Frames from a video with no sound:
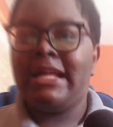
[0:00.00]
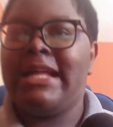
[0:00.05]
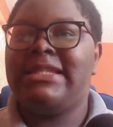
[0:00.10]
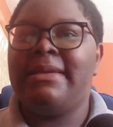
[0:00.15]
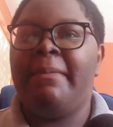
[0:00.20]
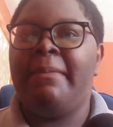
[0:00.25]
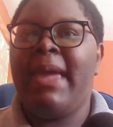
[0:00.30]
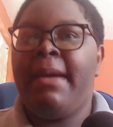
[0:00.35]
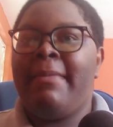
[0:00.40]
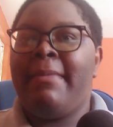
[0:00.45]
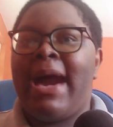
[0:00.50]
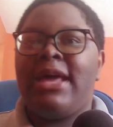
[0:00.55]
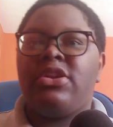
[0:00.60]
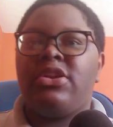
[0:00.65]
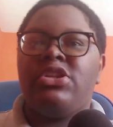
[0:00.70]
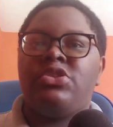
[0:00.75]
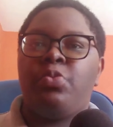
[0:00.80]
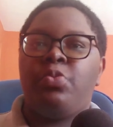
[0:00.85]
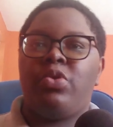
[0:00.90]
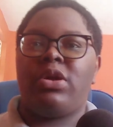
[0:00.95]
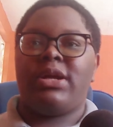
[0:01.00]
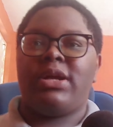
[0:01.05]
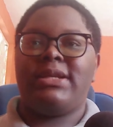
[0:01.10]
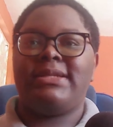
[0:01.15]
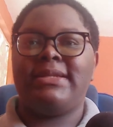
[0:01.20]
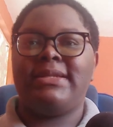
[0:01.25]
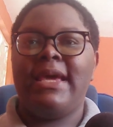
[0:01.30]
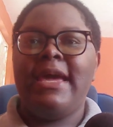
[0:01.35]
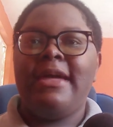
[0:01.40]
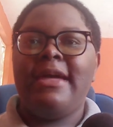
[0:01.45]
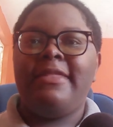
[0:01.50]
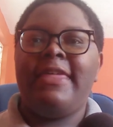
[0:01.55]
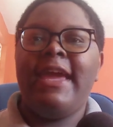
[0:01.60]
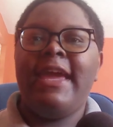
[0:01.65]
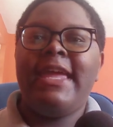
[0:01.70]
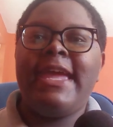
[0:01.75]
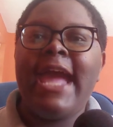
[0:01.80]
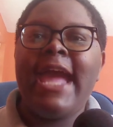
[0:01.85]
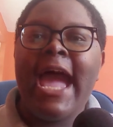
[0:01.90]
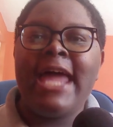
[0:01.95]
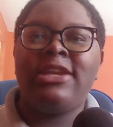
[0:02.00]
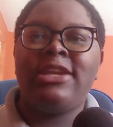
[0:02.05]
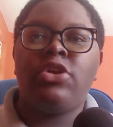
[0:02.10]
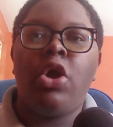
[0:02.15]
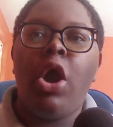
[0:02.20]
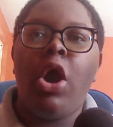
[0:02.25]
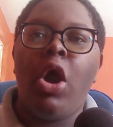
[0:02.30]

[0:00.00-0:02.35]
And to make matters worse, they can't